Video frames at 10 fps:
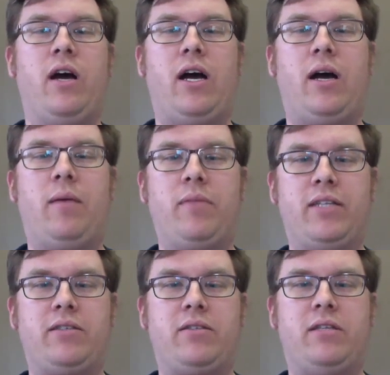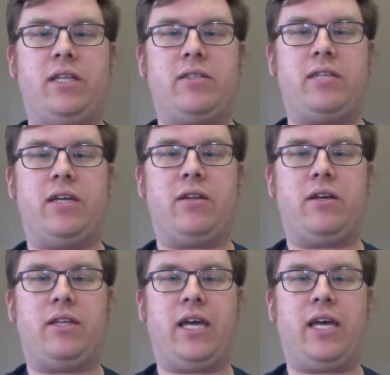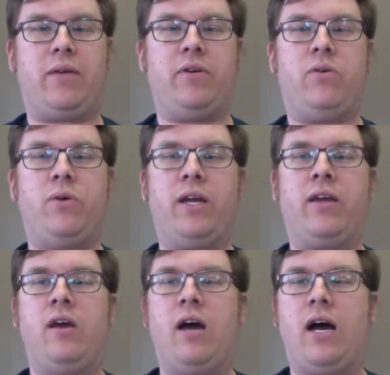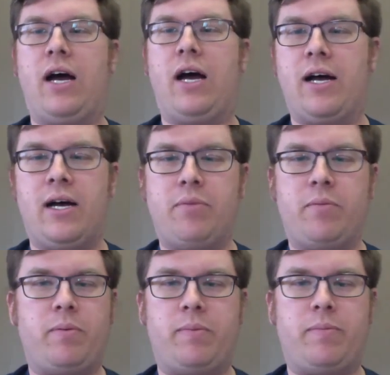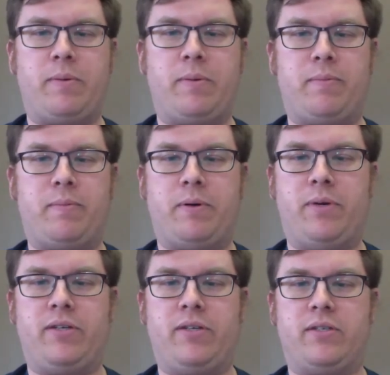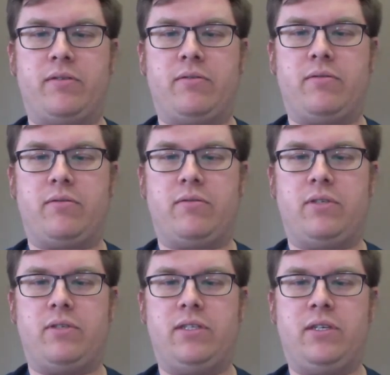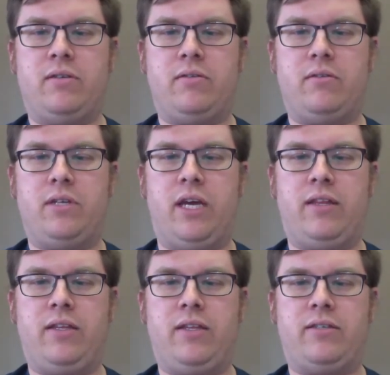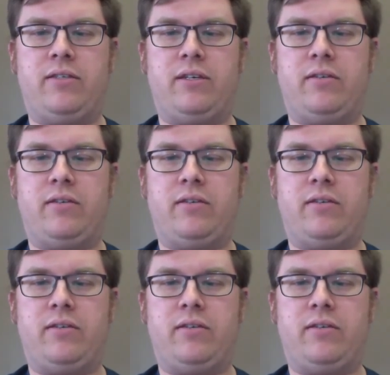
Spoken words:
Let's take a look at that real quick. Where is it? Is this it? Yeah, I think this is it.